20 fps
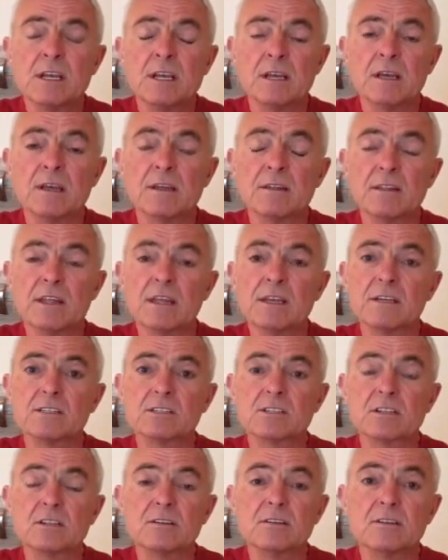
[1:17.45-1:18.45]
That is
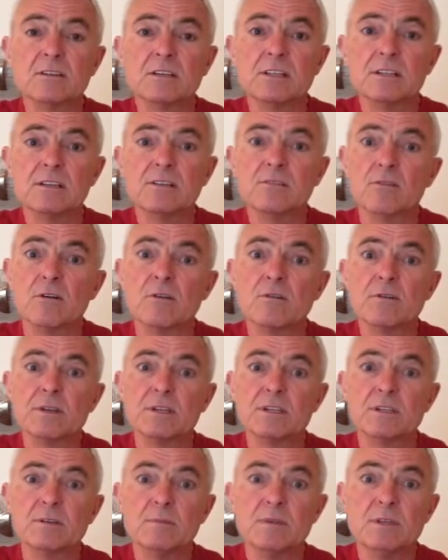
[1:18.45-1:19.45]
clearly
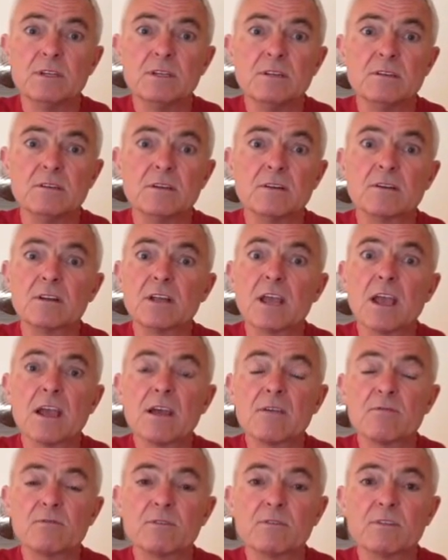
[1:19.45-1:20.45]
growing to be nearly
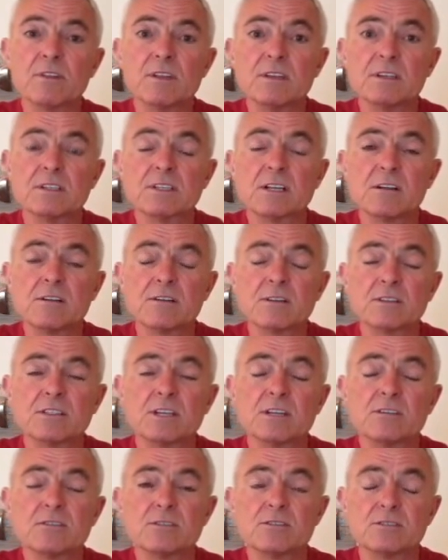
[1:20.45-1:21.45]
half of the entire
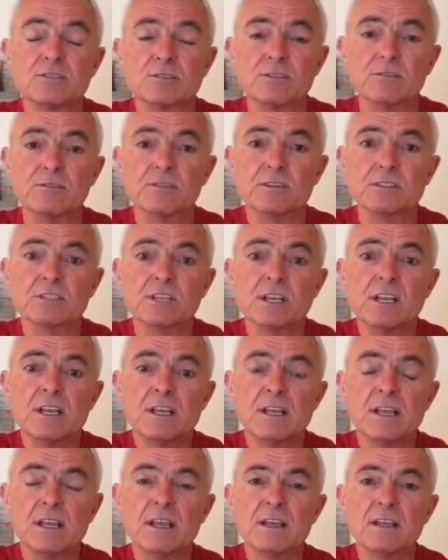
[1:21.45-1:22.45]
Extension service,
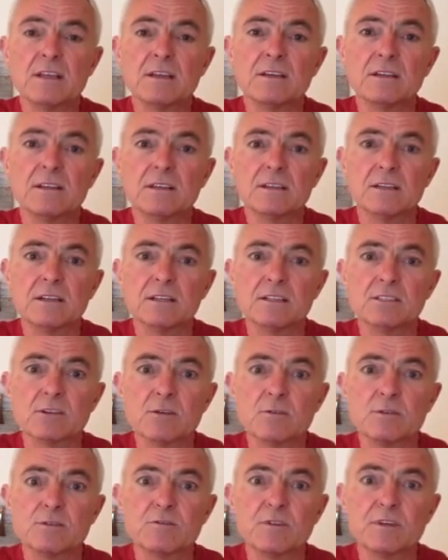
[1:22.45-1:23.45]
and it's
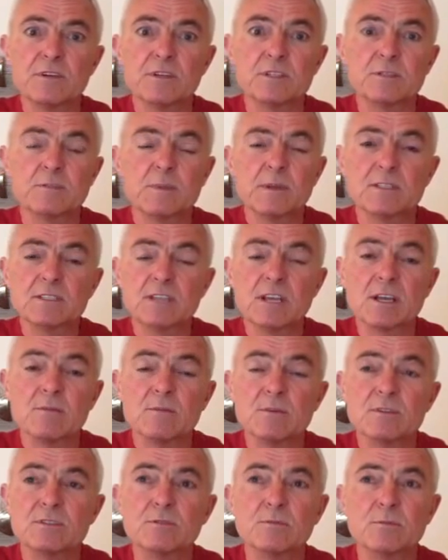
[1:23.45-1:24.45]
always fun to spend time
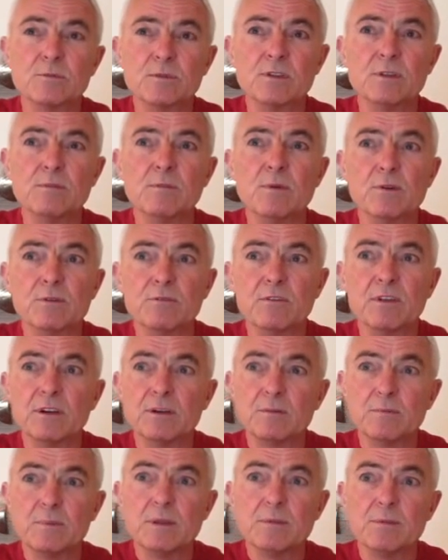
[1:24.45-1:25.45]
with some really
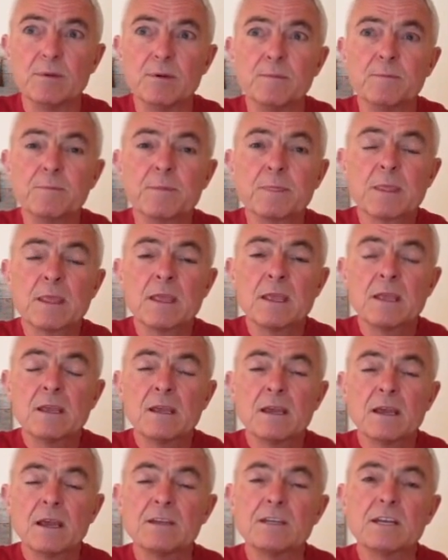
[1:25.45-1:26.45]
motivated people.
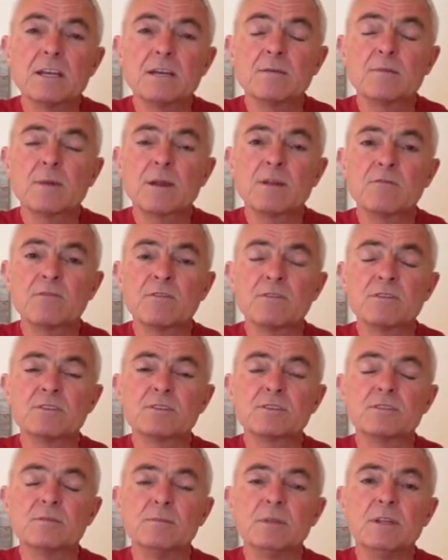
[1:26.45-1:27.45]
I attended my
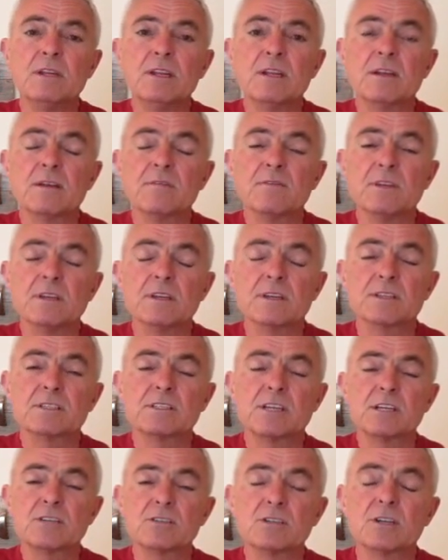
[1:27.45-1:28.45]
first meeting of the
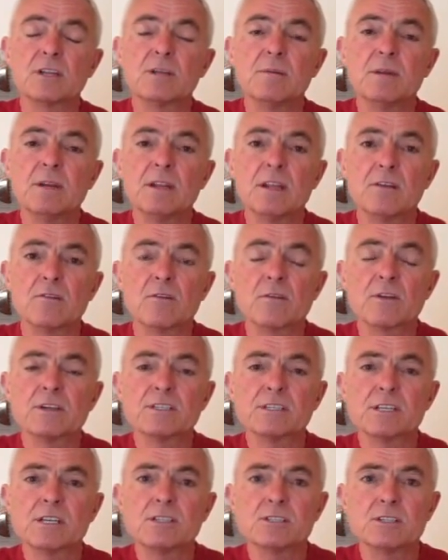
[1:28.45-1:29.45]
Extension Committee on
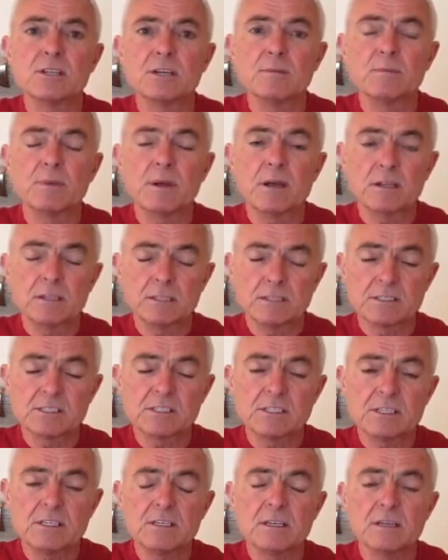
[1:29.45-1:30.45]
Organization and
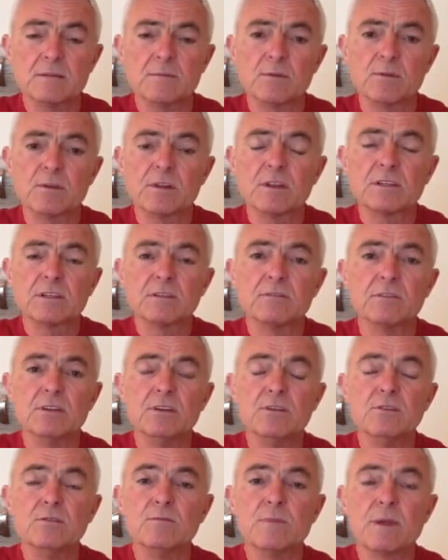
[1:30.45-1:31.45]
Policy. I'm a relatively
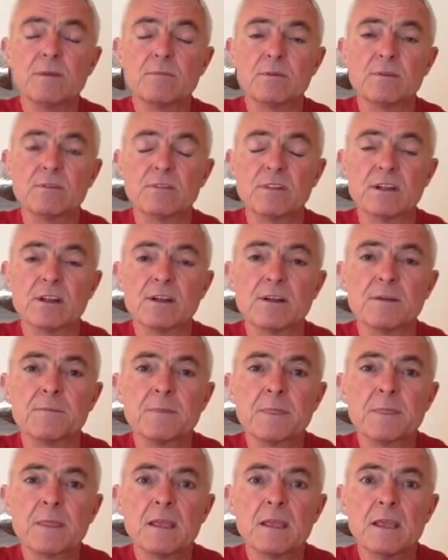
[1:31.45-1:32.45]
new member there
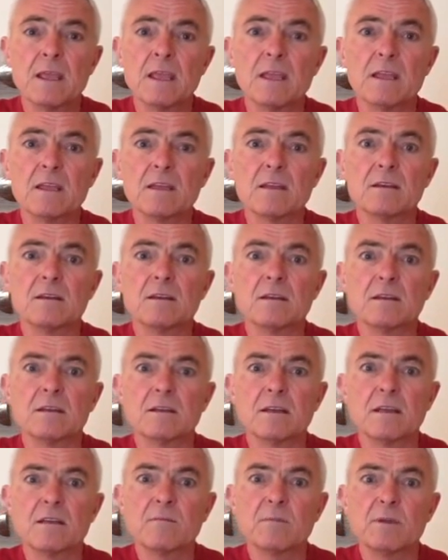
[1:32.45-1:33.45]
and
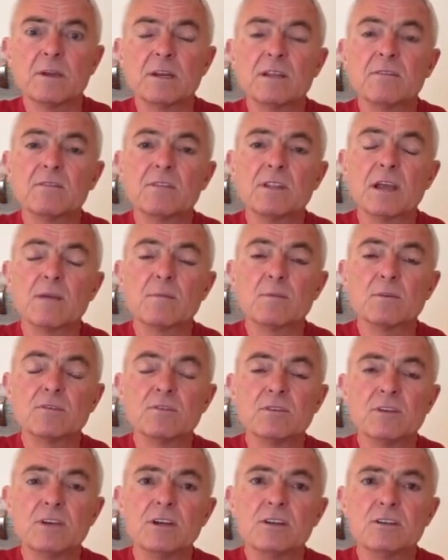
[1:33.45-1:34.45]
have been given the
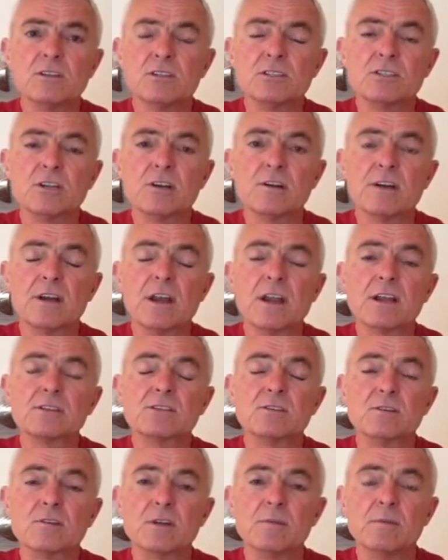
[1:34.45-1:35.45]
opportunity to chair a
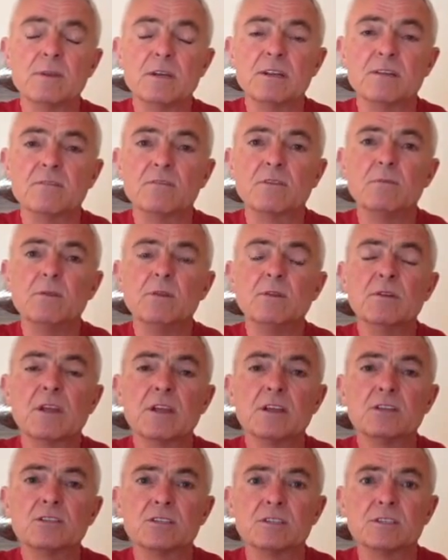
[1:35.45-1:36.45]
national committee of
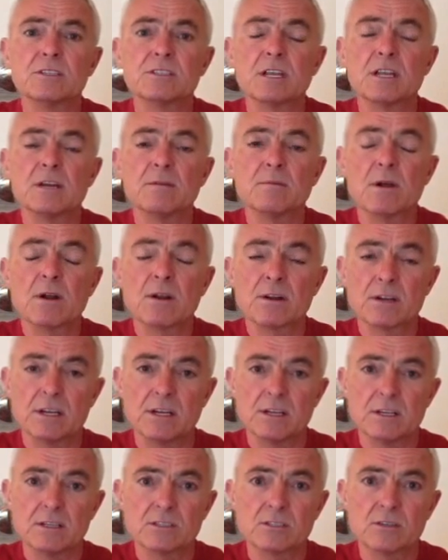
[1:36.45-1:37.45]
communications and
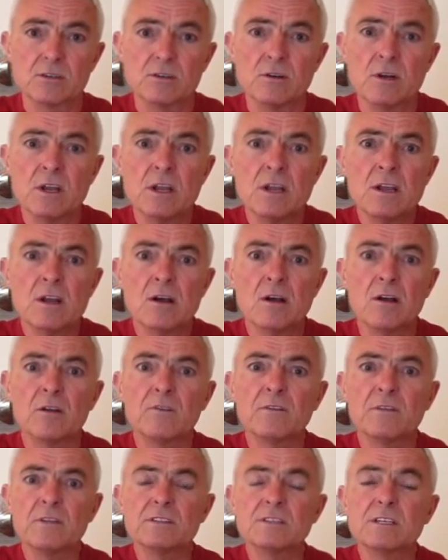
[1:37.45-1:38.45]
marketing. So all
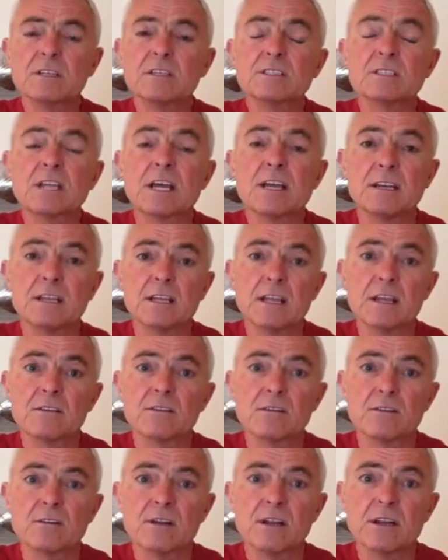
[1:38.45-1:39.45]
of these things tie
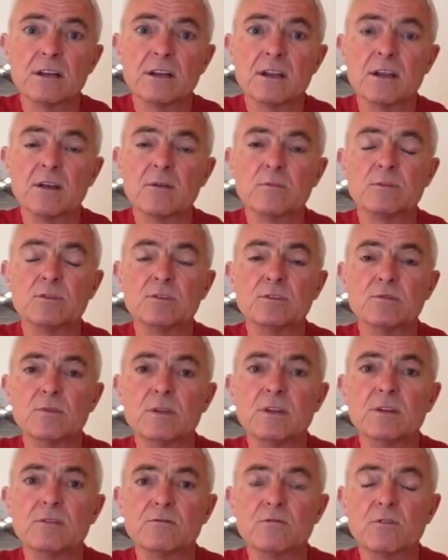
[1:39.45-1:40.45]
together and help to
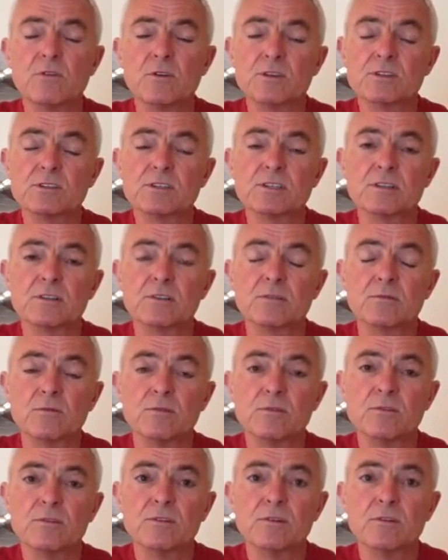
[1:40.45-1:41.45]
reinforce the
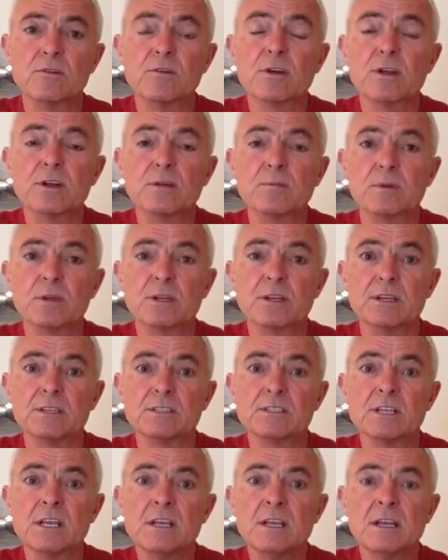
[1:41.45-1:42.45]
role that Oregon
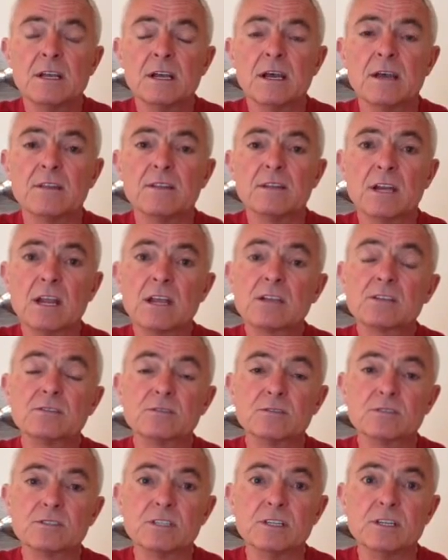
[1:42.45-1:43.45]
plays on the
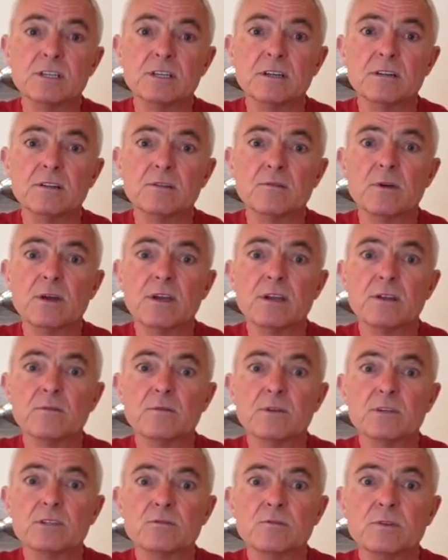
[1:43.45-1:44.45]
national scene and the way in
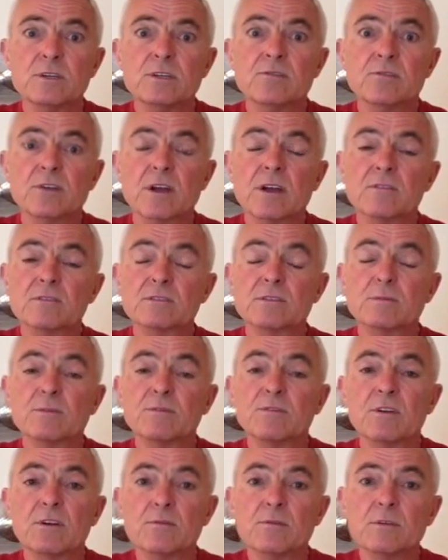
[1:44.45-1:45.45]
which we derive some
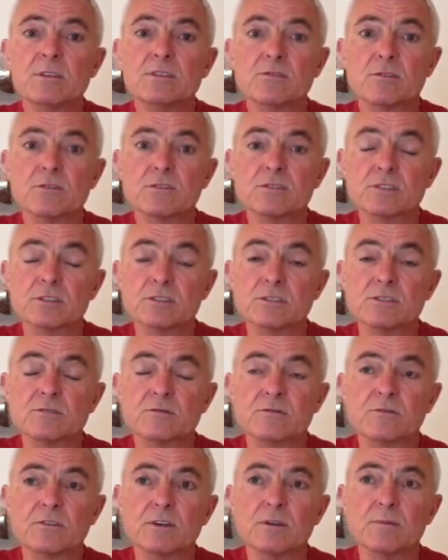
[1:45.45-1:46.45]
of our resources
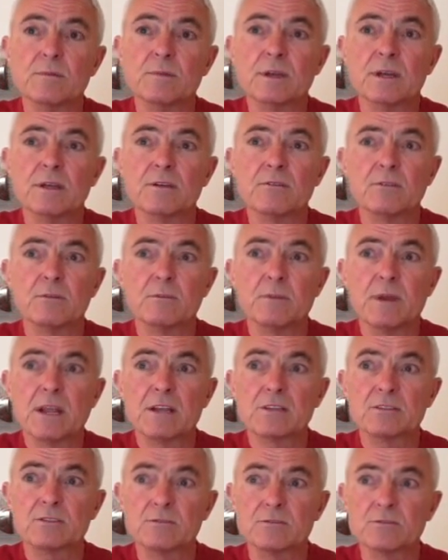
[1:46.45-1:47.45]
from
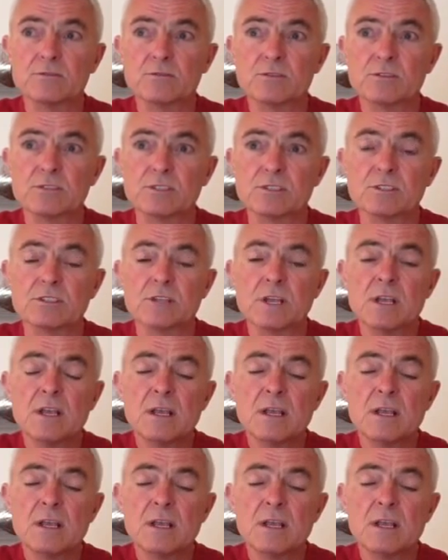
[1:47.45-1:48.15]
national sources.